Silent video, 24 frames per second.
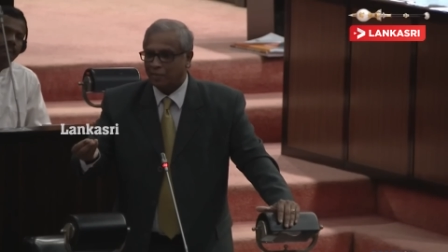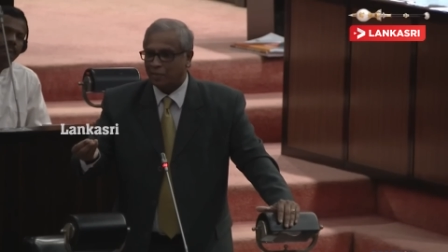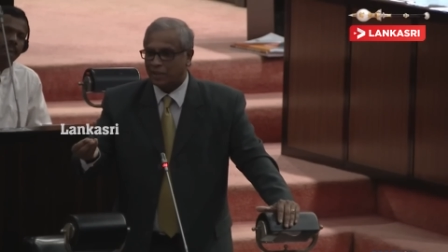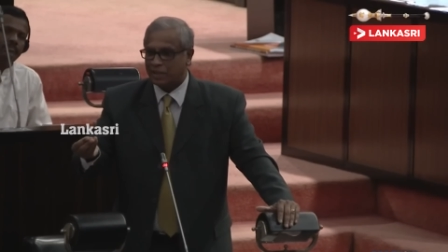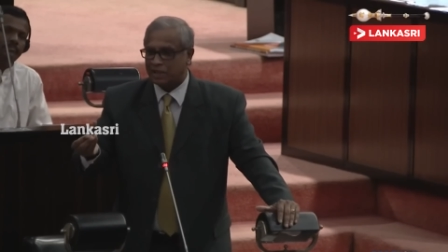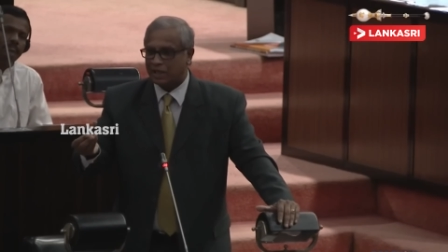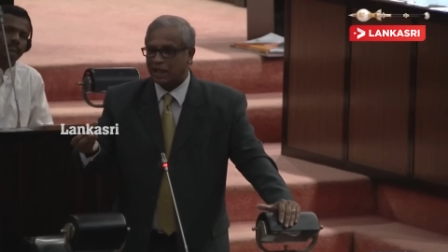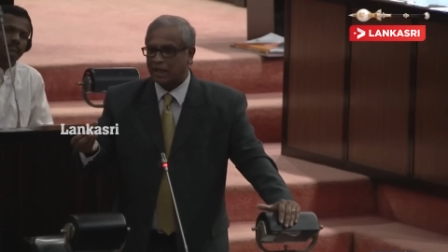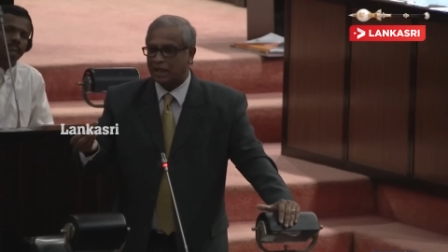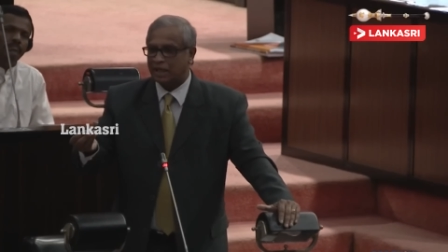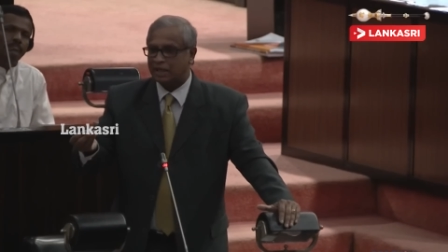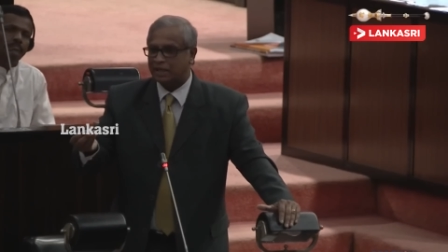
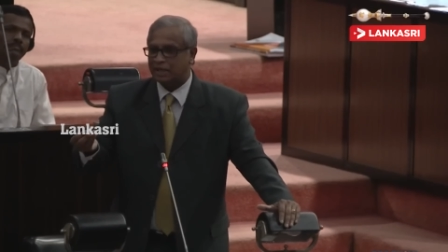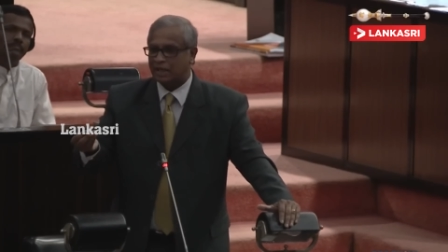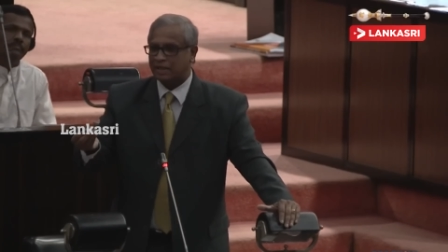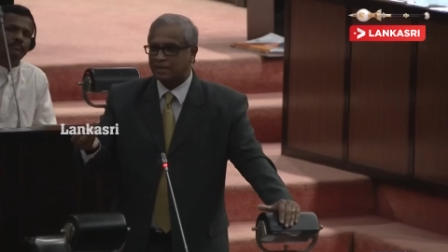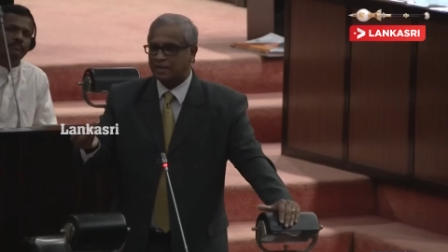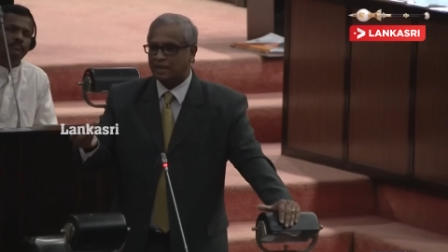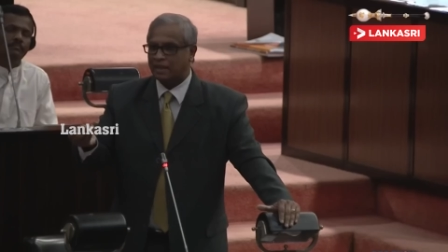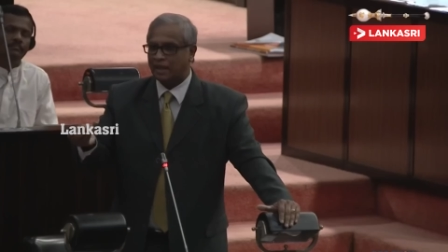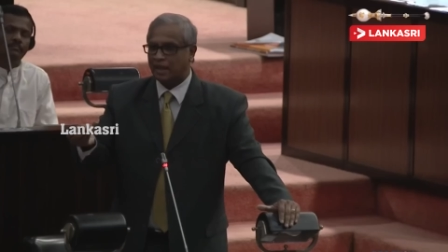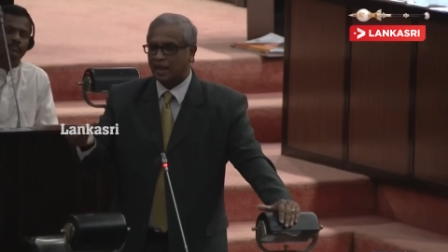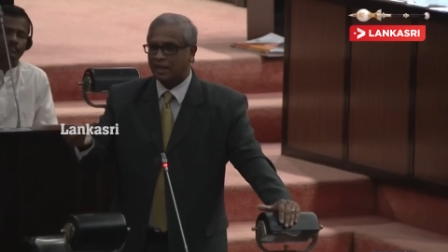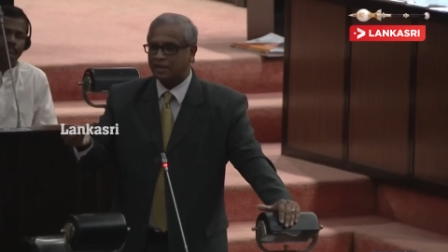President
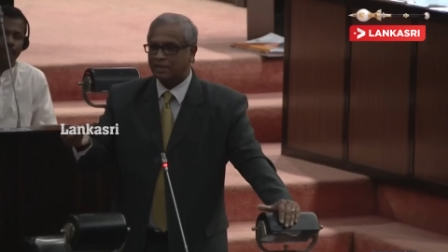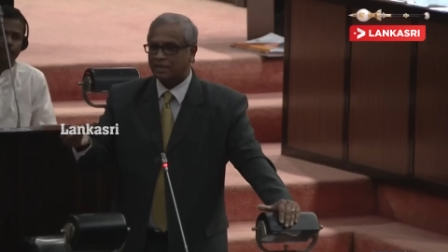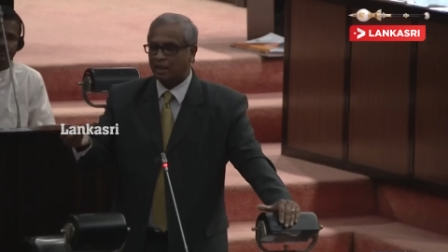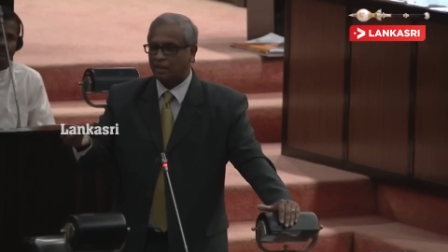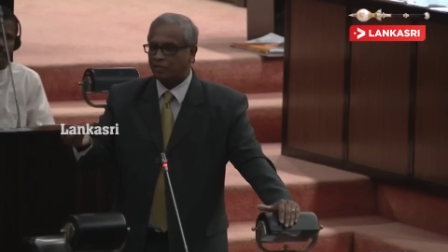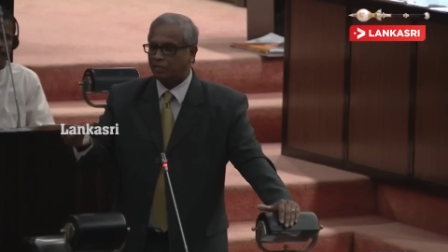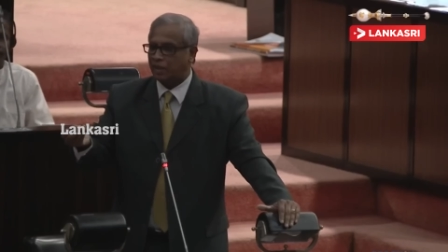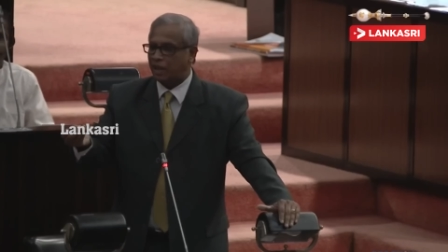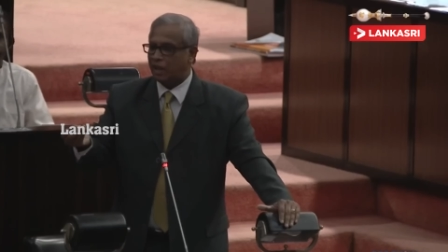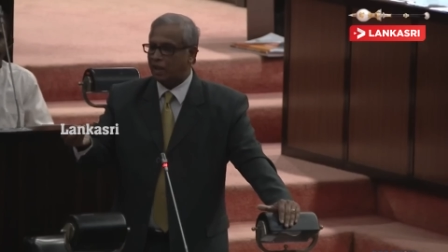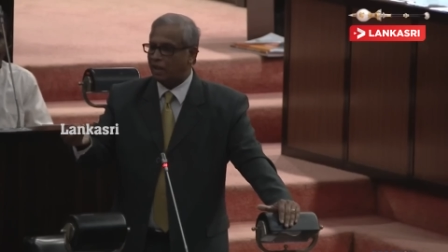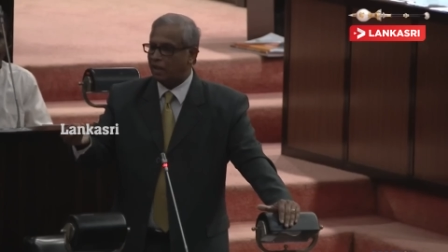doesn't like
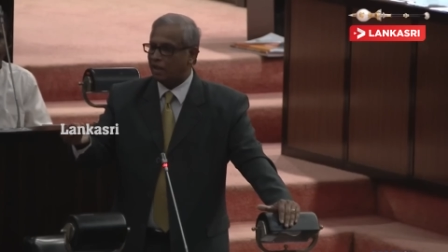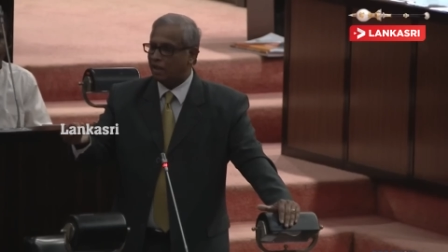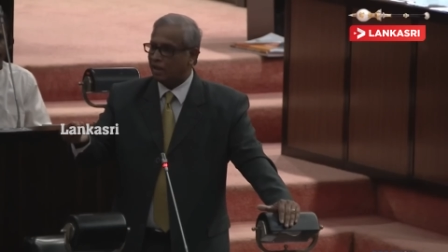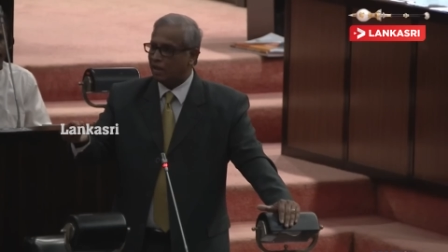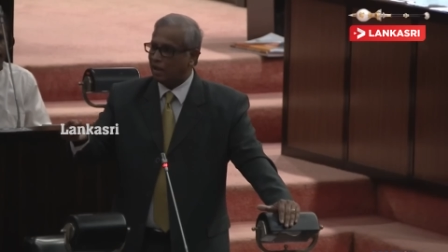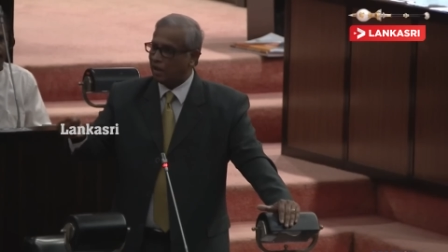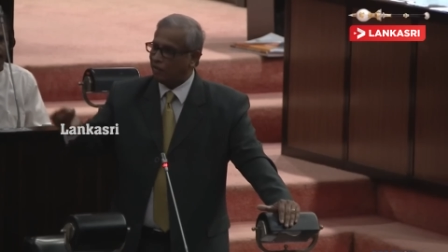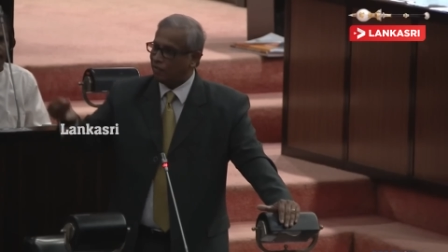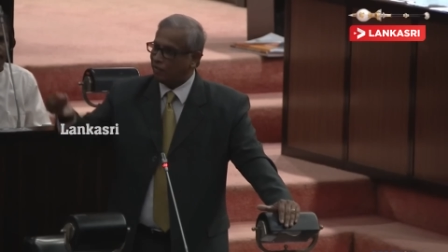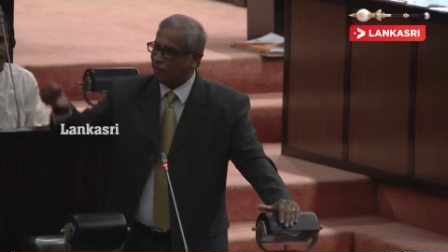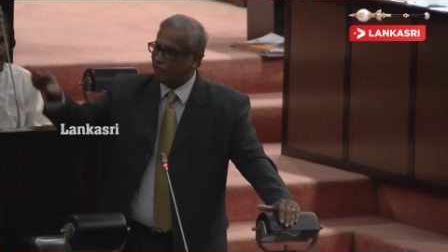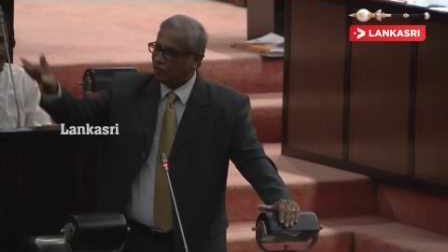something,
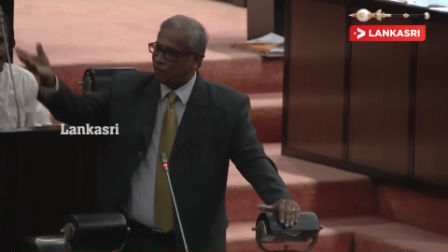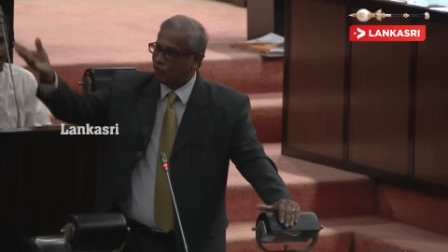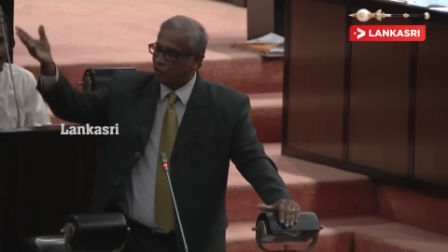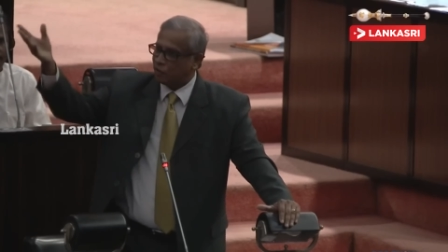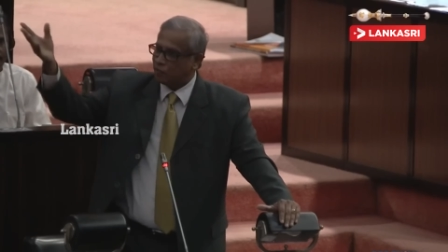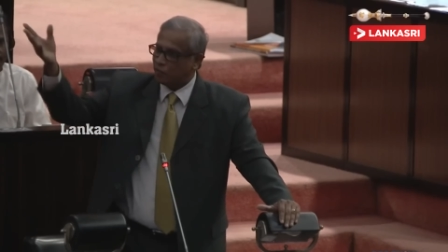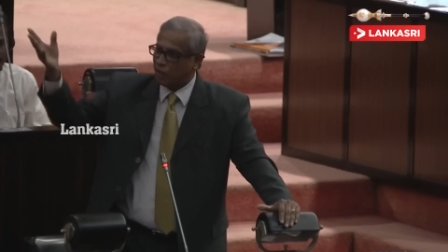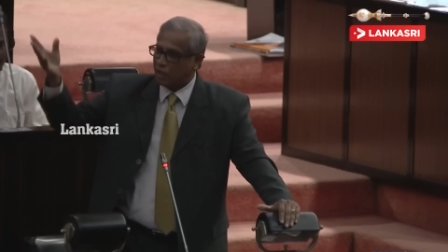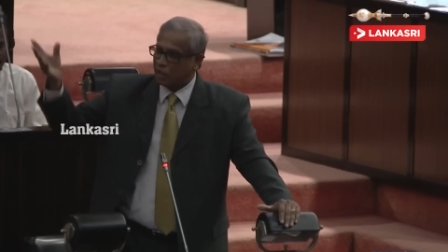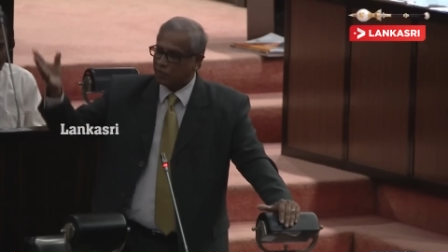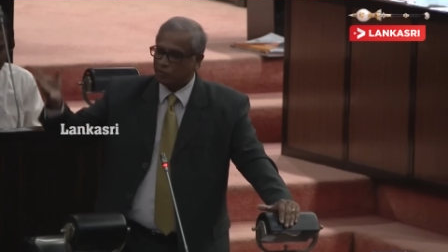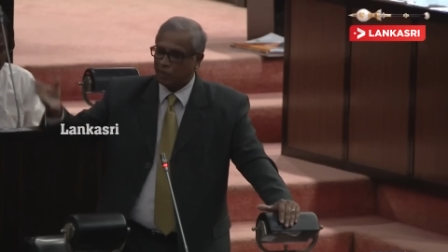even if it was
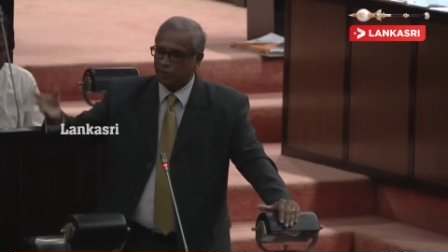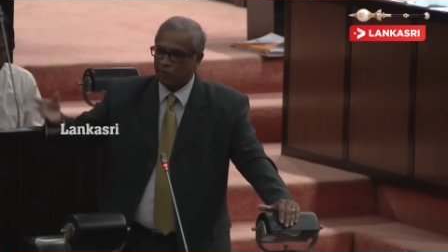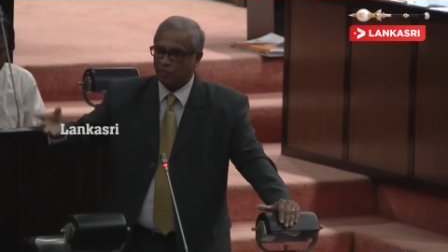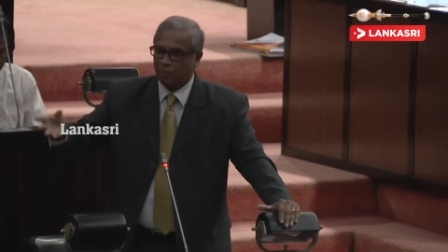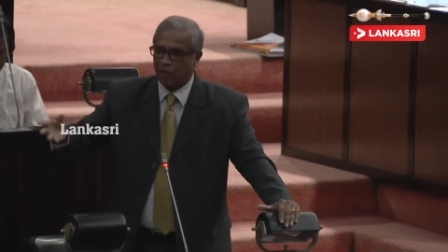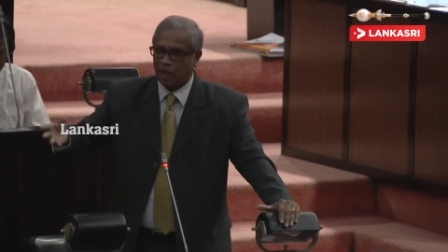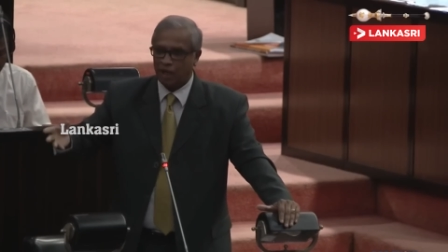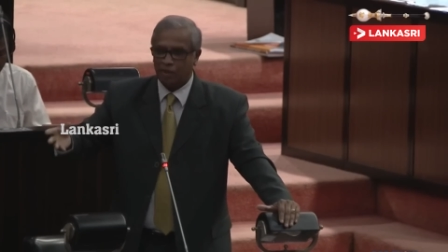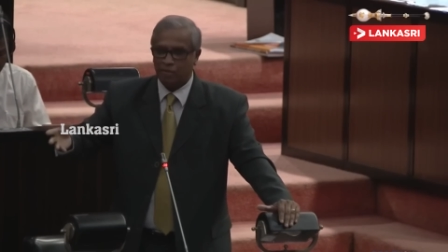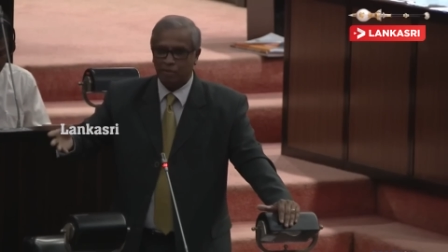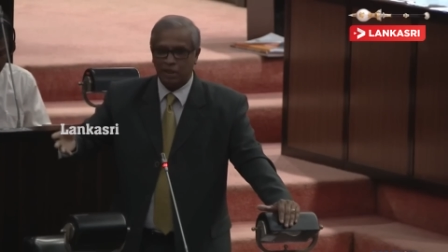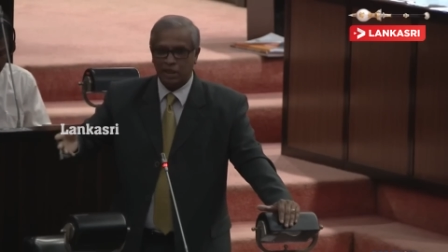passed by
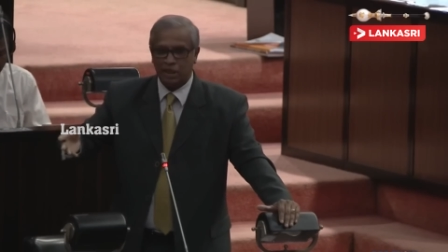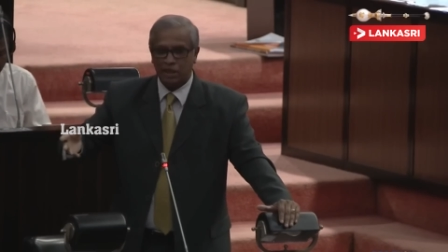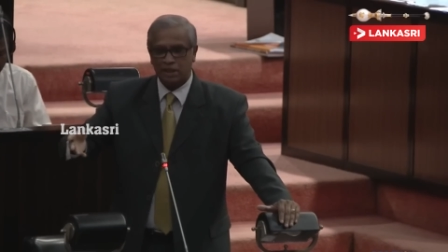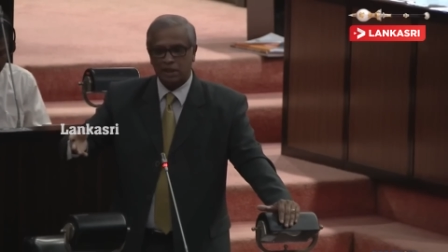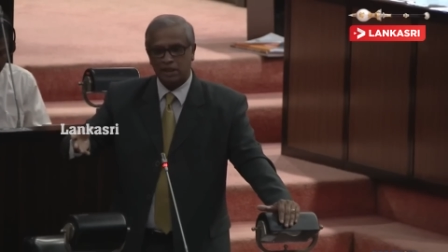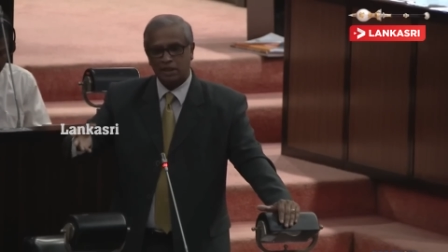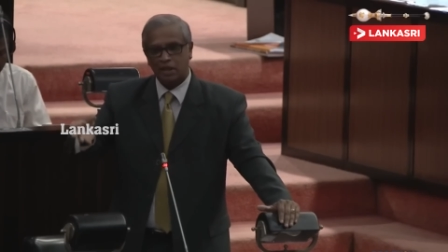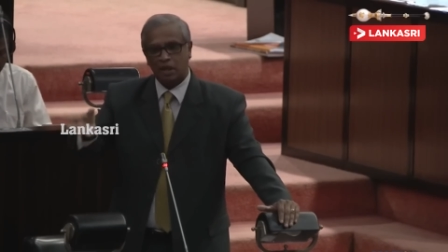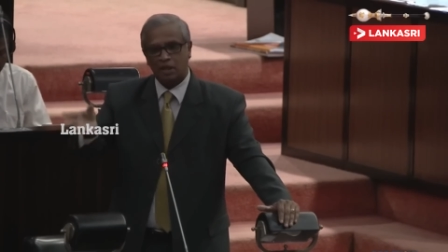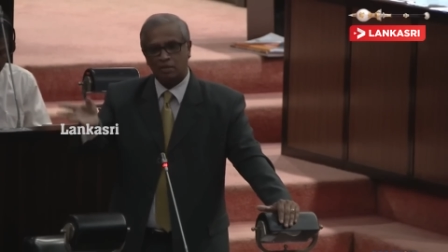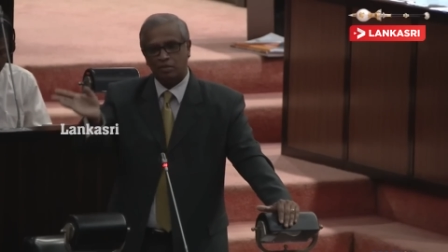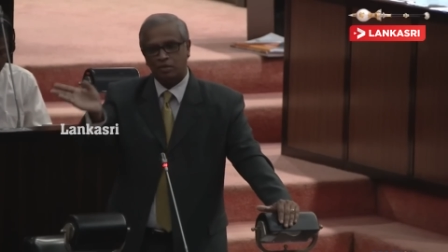Parliament, he
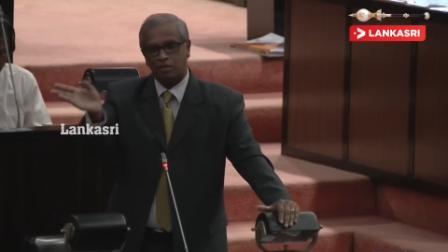says,